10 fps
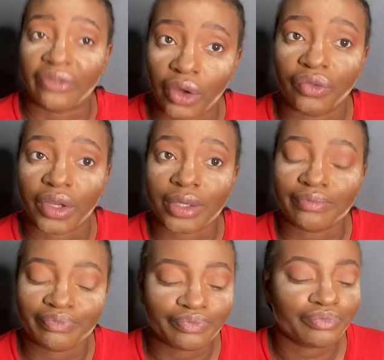COVID.
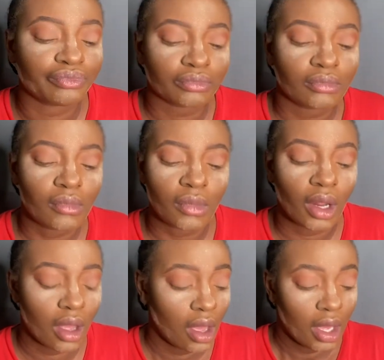
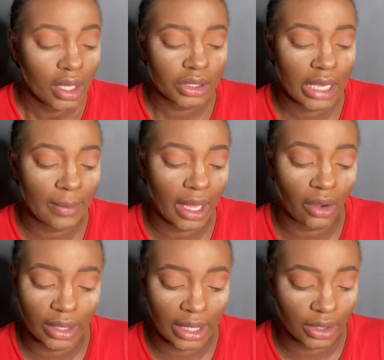So I'm like,
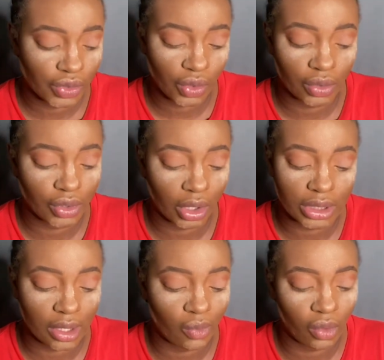okay, so
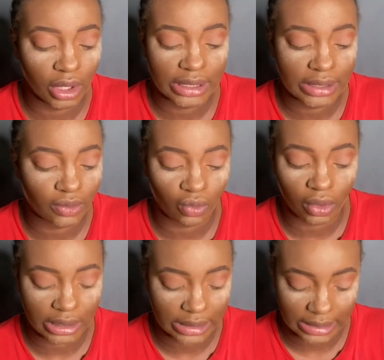doctor, what's
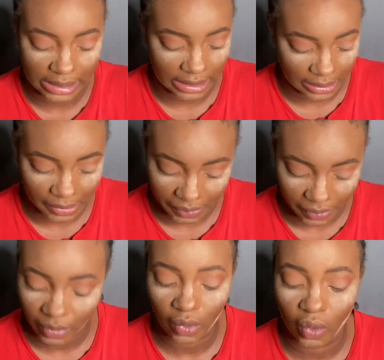the
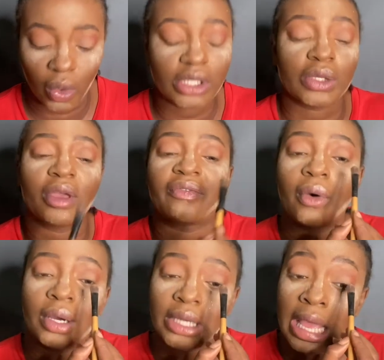way
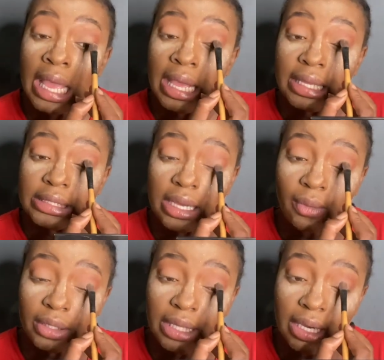forward? He's like,
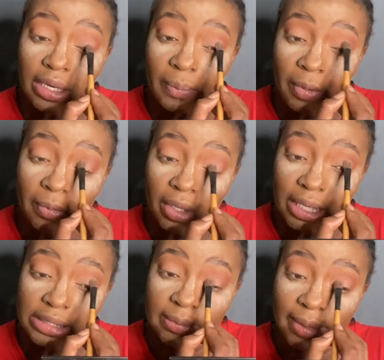well, they're gonna put me on
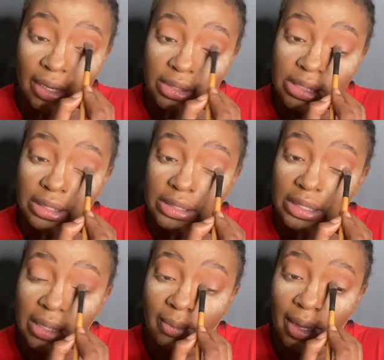antibiotics.
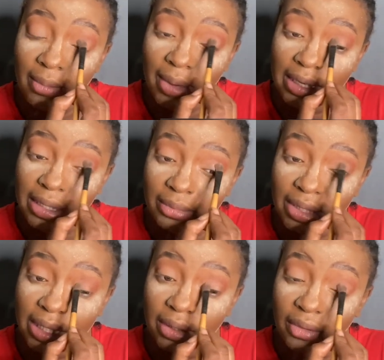In my mind, I'm
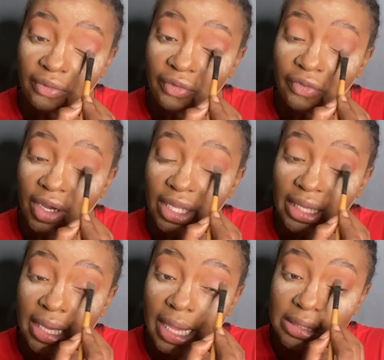like,
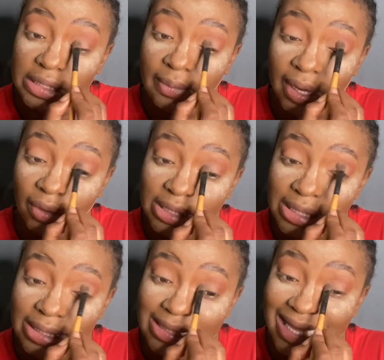fucking
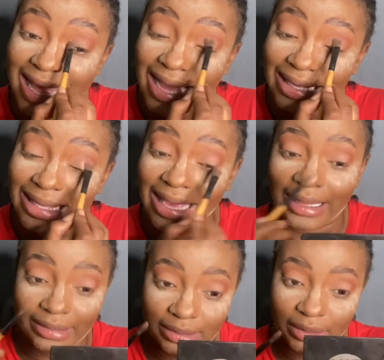antibiotics again.